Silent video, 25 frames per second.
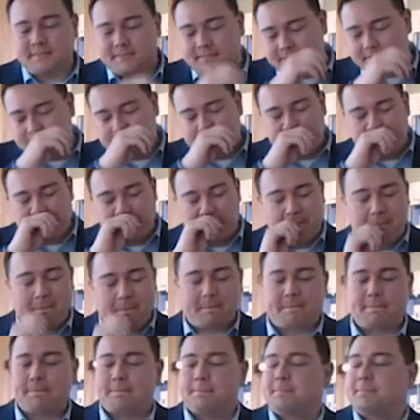
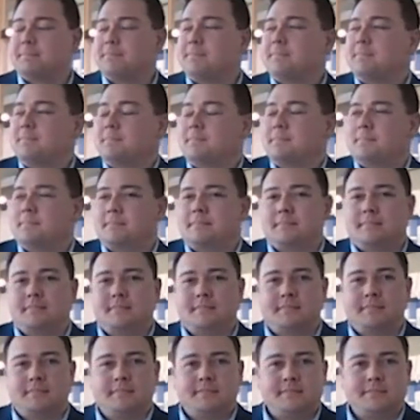
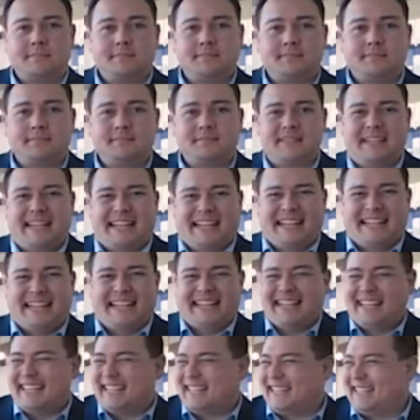
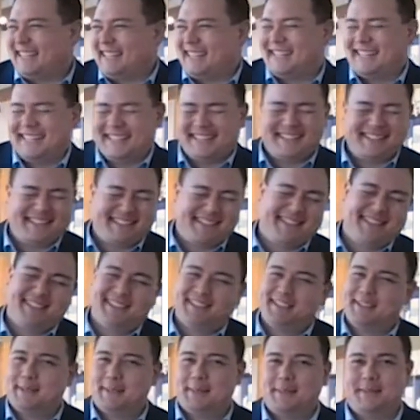
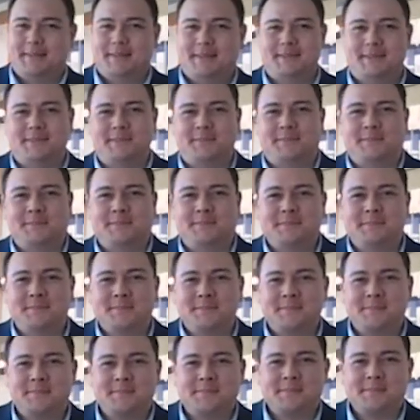
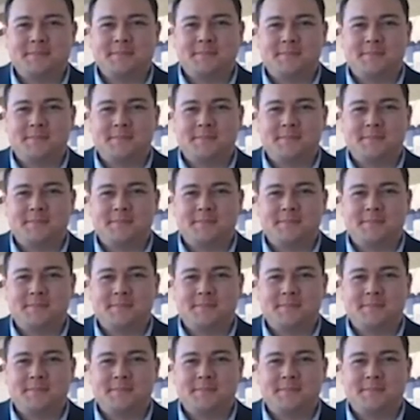No words are spoken by the person on screen.